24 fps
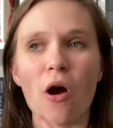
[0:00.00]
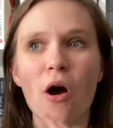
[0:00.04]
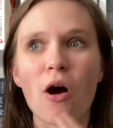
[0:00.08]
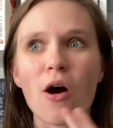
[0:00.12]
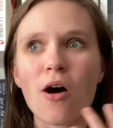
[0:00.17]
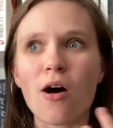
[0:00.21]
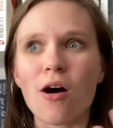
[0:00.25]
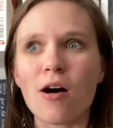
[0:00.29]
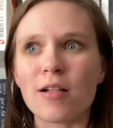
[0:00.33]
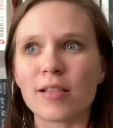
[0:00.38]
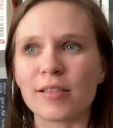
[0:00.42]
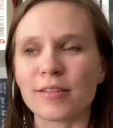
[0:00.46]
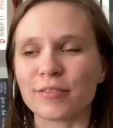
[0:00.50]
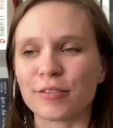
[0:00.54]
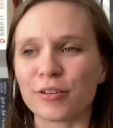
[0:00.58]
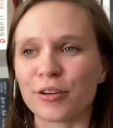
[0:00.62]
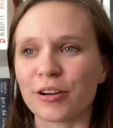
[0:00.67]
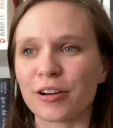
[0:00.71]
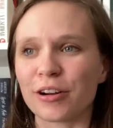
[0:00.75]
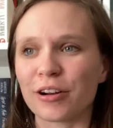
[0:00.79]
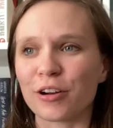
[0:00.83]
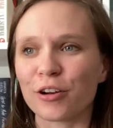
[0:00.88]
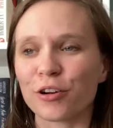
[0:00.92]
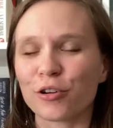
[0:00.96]
all of
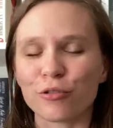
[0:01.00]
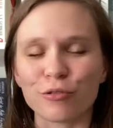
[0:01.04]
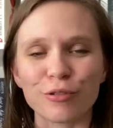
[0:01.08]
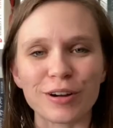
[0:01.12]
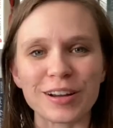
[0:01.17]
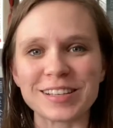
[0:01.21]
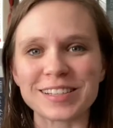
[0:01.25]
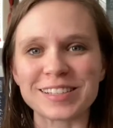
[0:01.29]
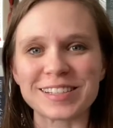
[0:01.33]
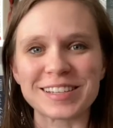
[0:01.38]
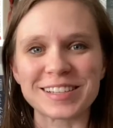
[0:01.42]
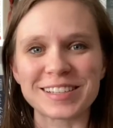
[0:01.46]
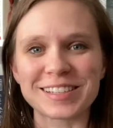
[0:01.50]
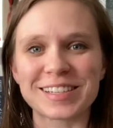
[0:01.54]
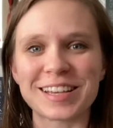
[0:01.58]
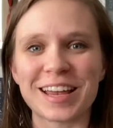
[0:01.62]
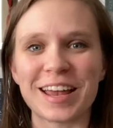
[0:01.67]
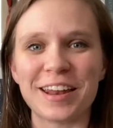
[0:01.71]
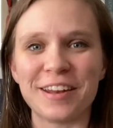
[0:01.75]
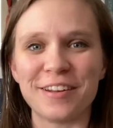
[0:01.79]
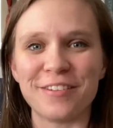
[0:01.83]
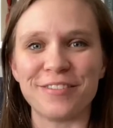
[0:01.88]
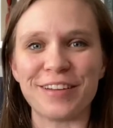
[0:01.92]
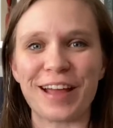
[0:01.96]
her crazy
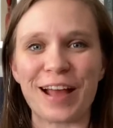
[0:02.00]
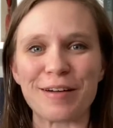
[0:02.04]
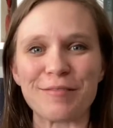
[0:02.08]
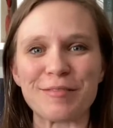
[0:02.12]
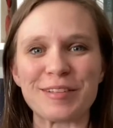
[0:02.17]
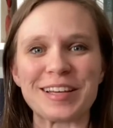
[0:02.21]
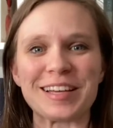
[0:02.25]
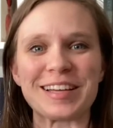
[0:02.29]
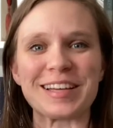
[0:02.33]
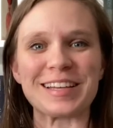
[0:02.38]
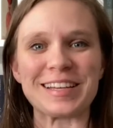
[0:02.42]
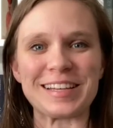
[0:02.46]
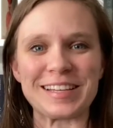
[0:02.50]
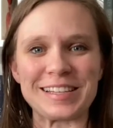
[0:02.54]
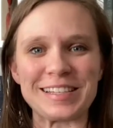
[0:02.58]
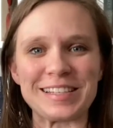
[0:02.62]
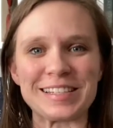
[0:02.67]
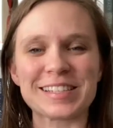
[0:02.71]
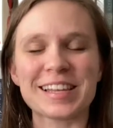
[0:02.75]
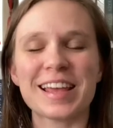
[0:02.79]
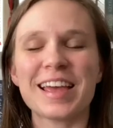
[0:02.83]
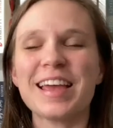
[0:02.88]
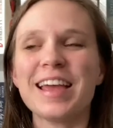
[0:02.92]
extended family is